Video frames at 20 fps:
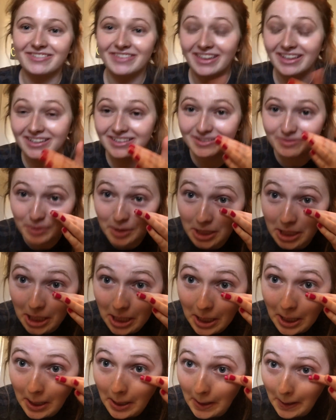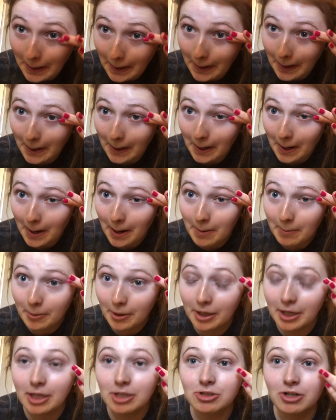I think it's pretty
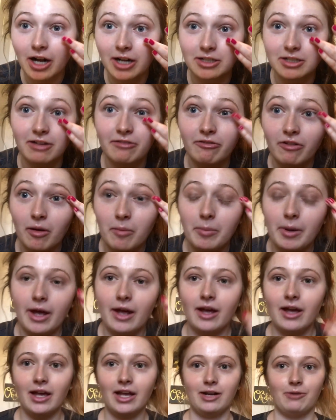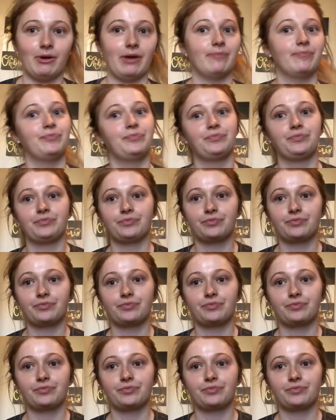attractive. But anyway,